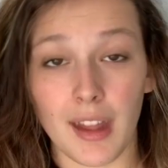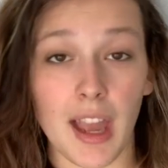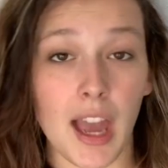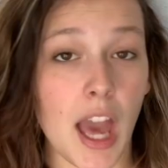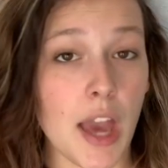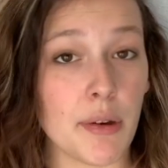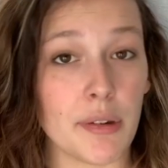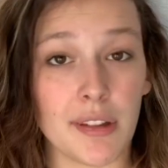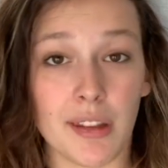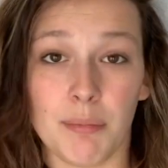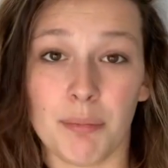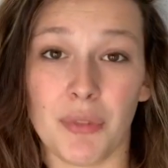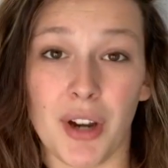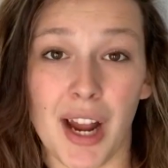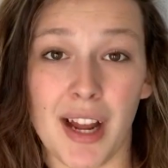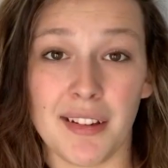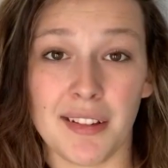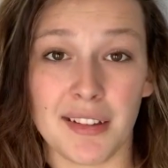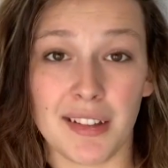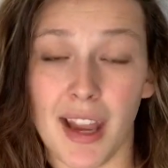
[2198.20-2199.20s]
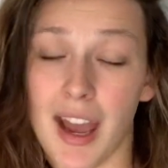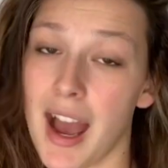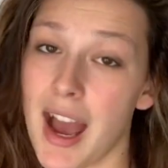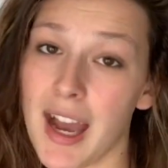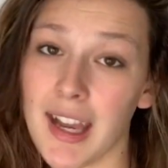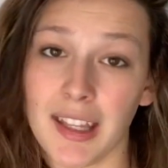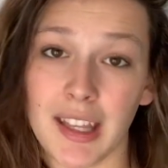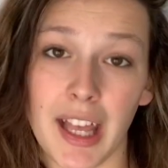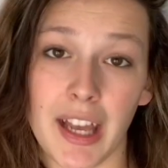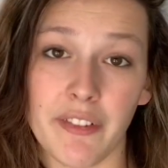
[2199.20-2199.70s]
I was impressed.
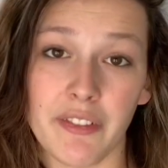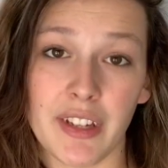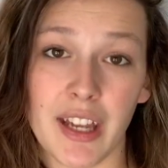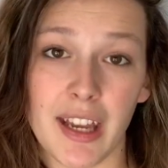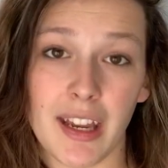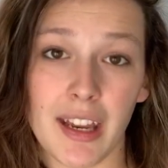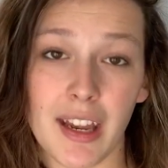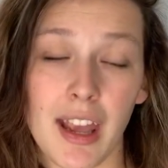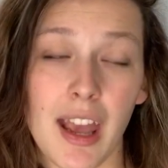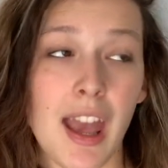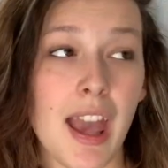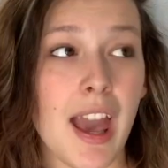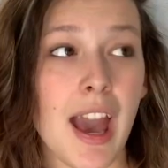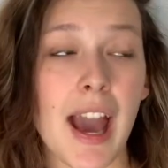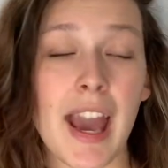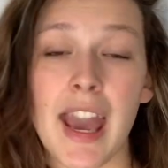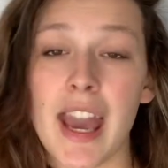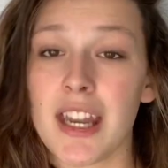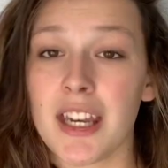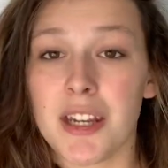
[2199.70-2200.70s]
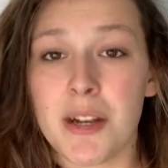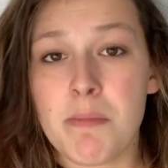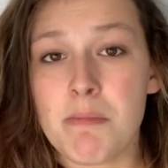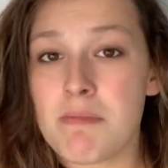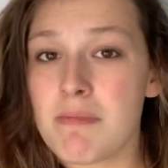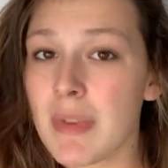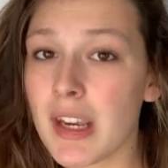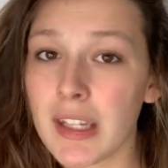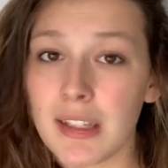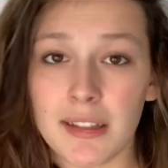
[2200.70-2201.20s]
I loved it. I had an
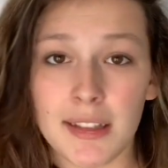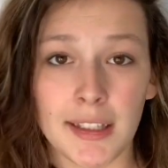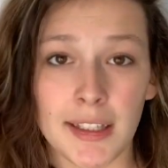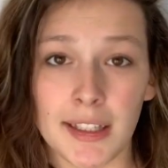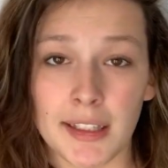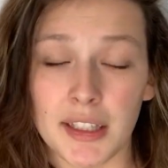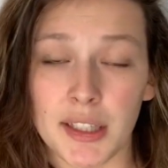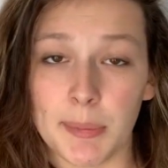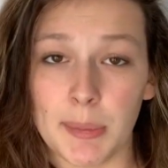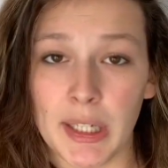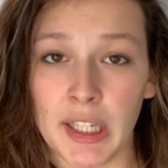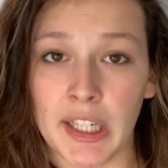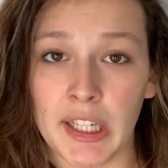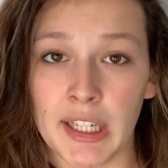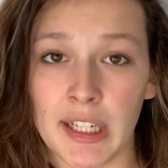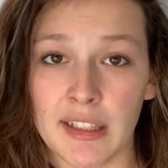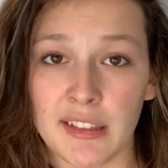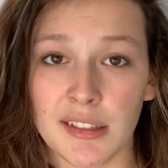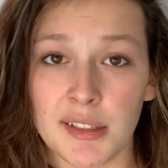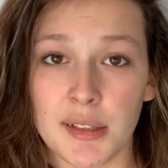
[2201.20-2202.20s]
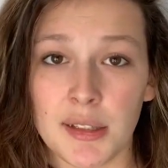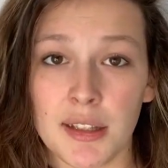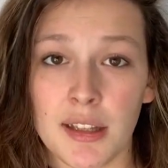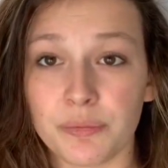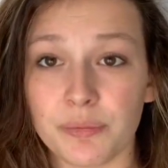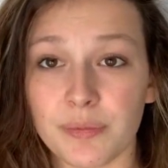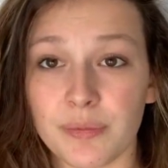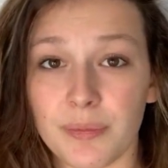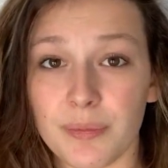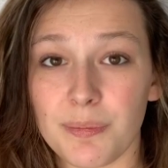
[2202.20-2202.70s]
amazing experience.
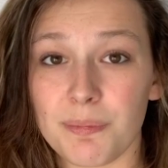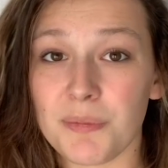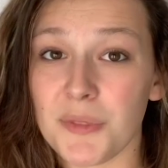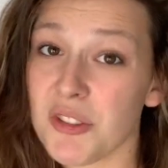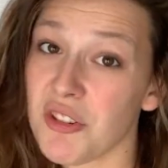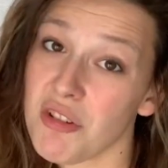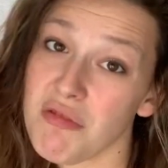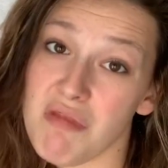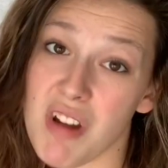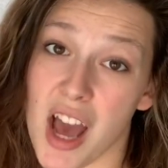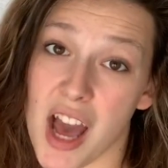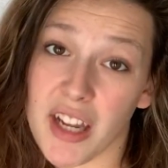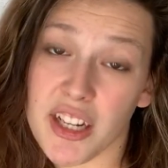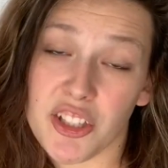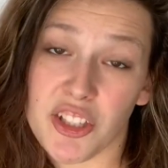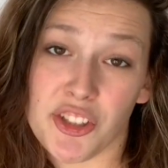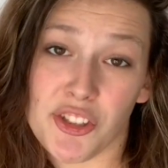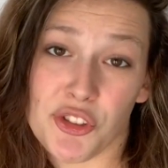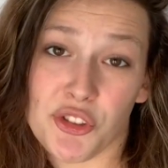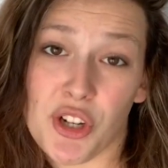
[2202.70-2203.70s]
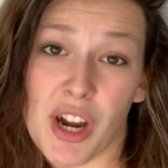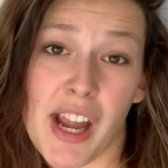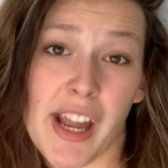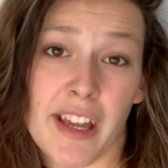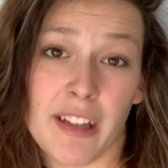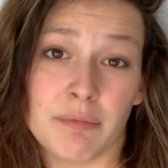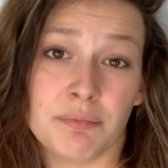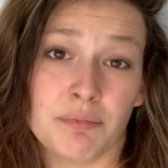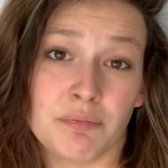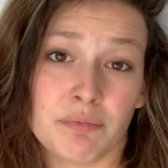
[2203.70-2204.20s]
So don't knock it till you try
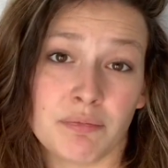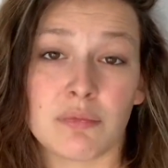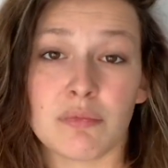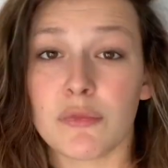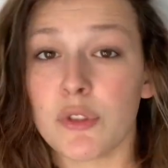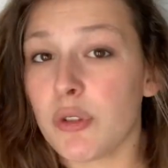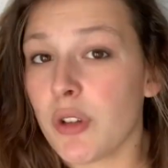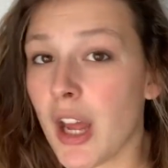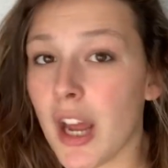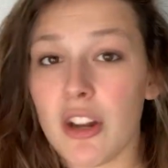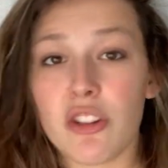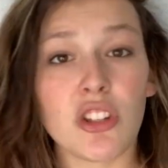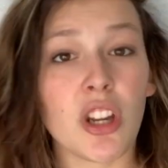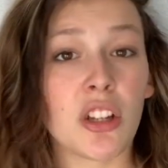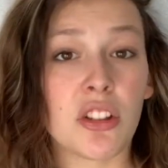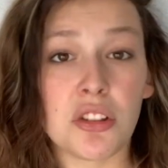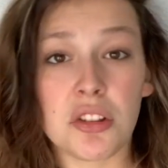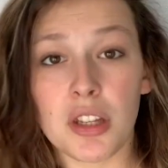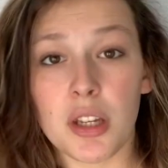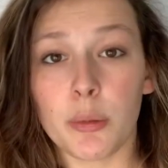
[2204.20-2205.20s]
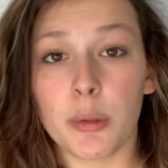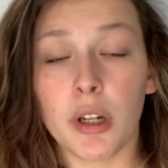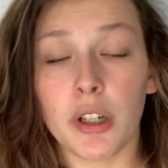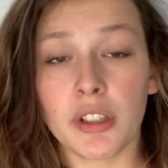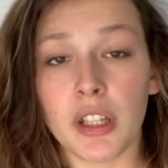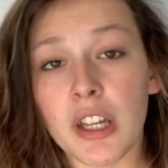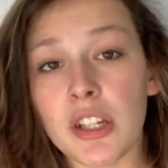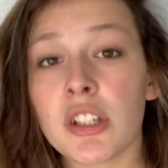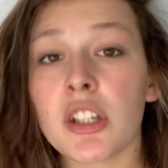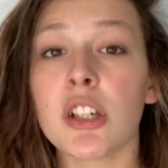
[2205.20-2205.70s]
it. Do not judge
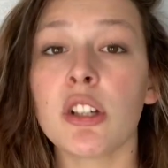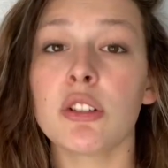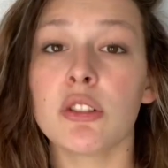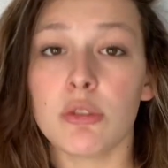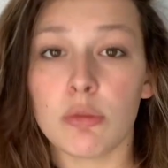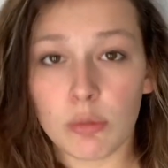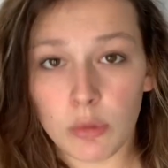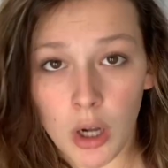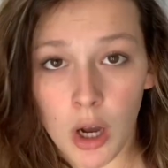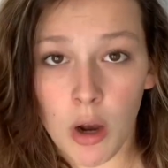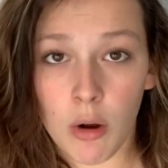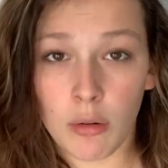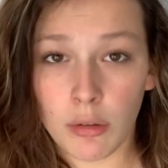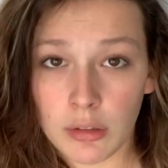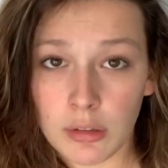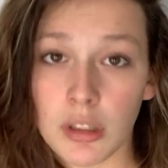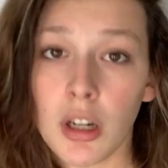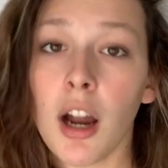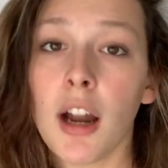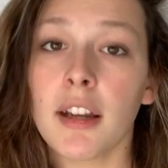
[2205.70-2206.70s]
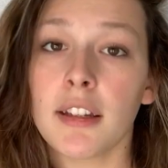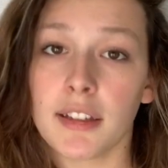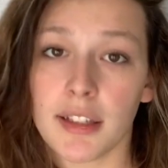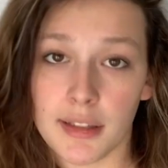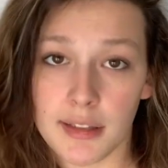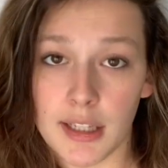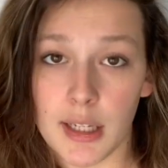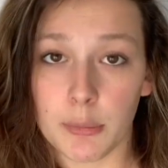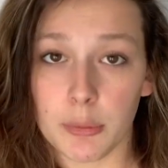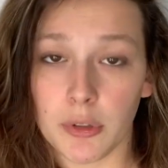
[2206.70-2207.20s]
SeaWorld until you go to
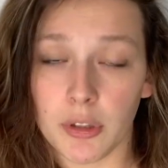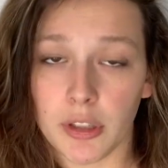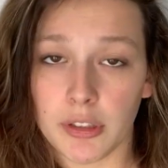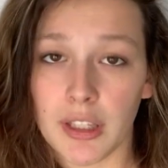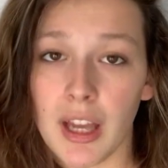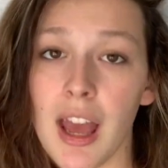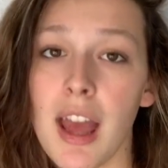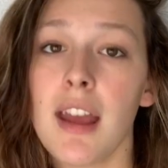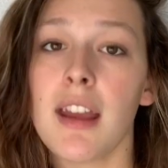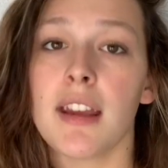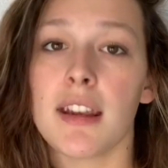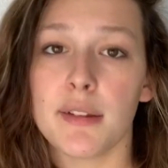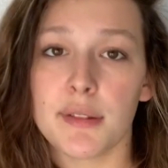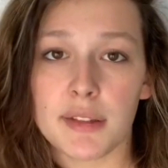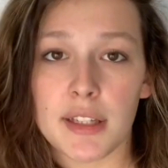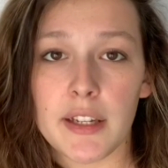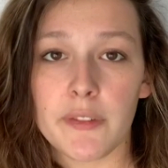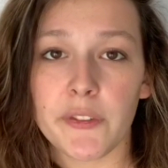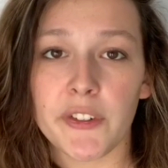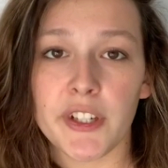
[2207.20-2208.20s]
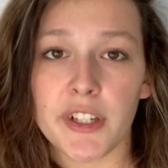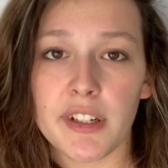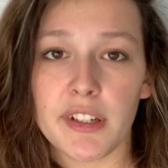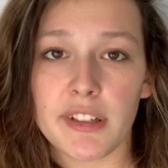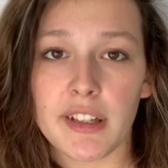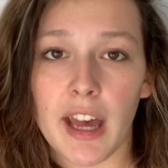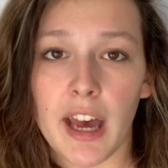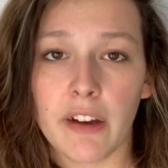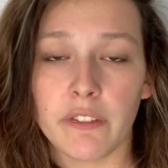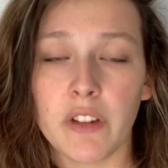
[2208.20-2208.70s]
SeaWorld and see for
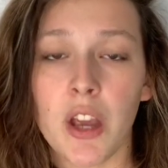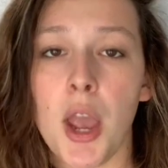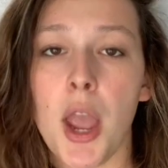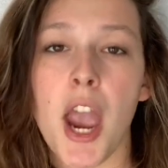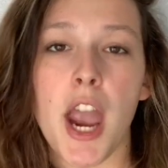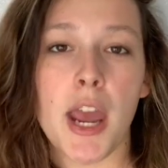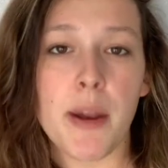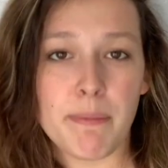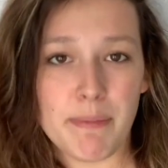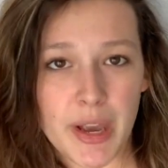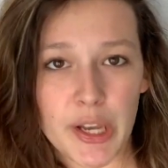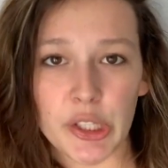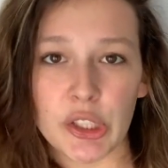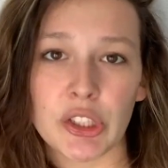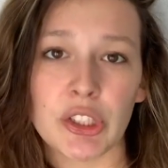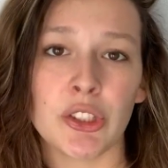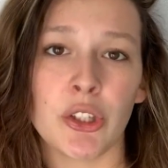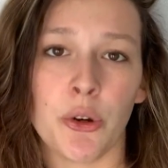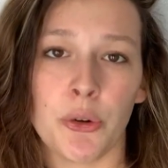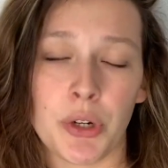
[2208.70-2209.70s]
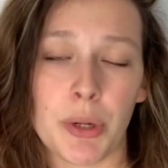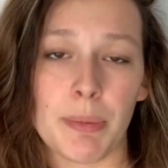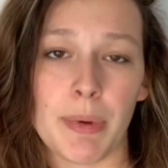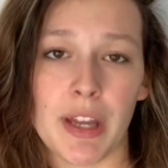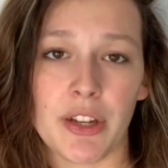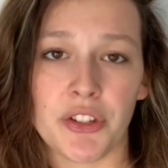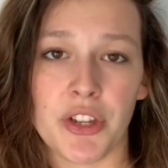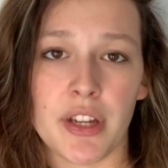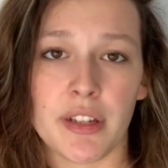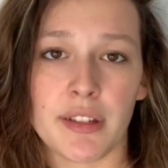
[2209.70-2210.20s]
yourself and make your own
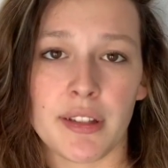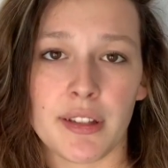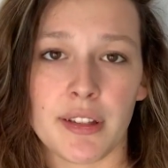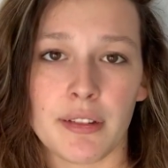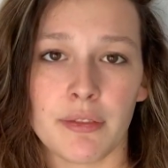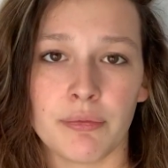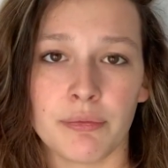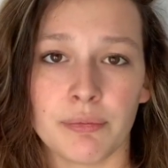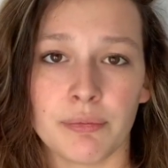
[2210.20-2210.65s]
opinions.